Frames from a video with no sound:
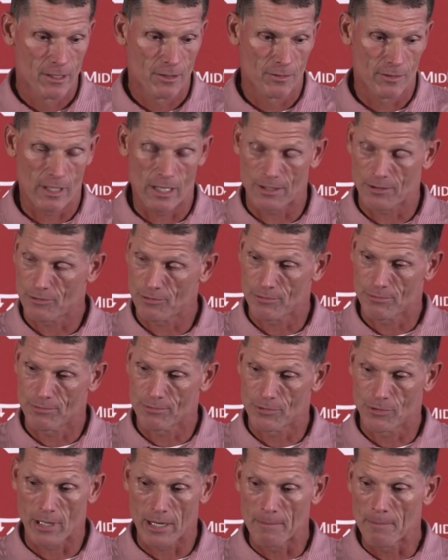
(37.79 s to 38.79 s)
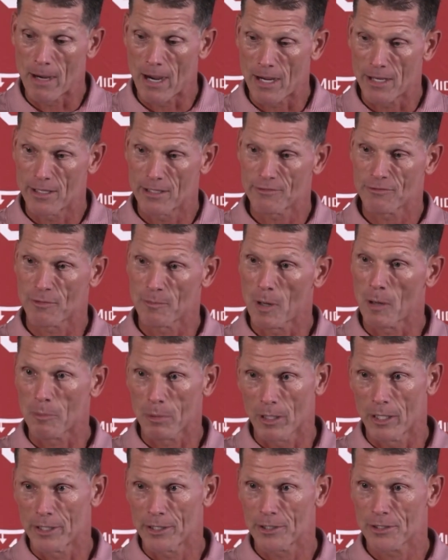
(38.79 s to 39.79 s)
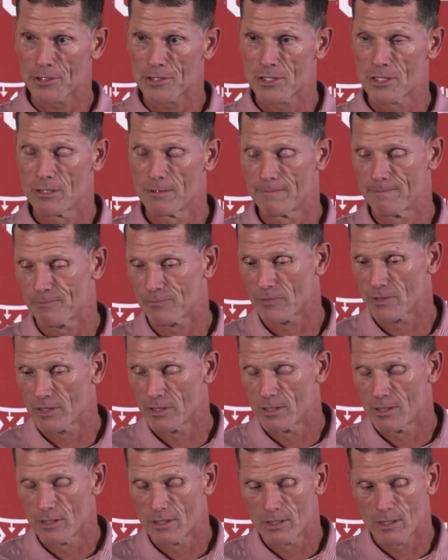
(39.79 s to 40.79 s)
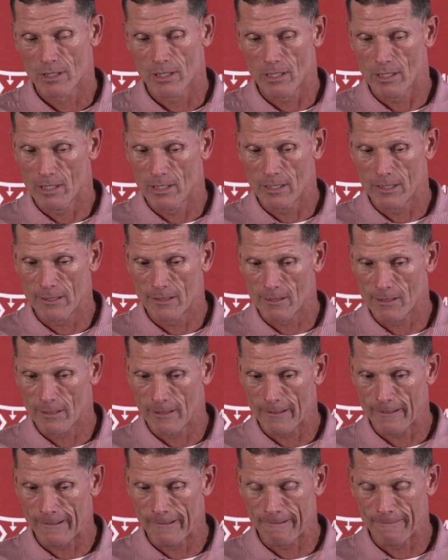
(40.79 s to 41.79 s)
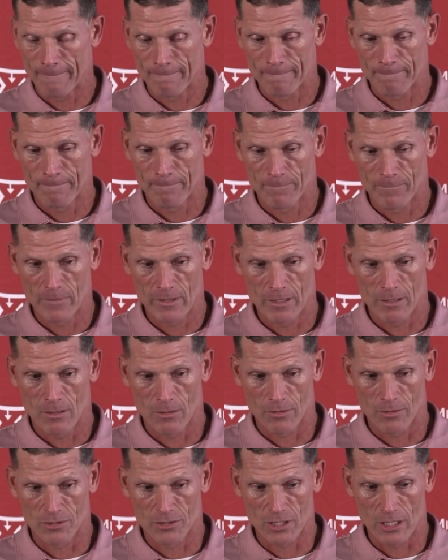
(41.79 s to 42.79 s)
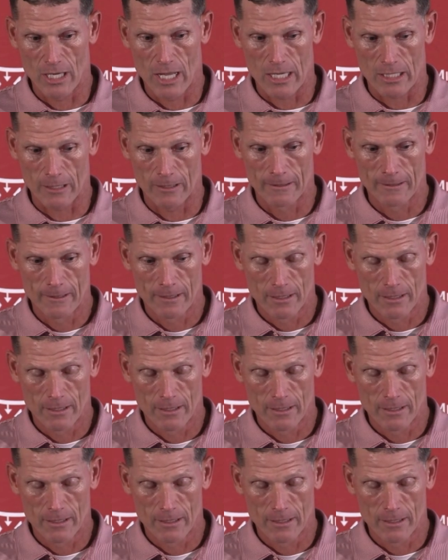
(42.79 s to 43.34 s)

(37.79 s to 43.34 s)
We've got great buy-in from our players, and there's a lot of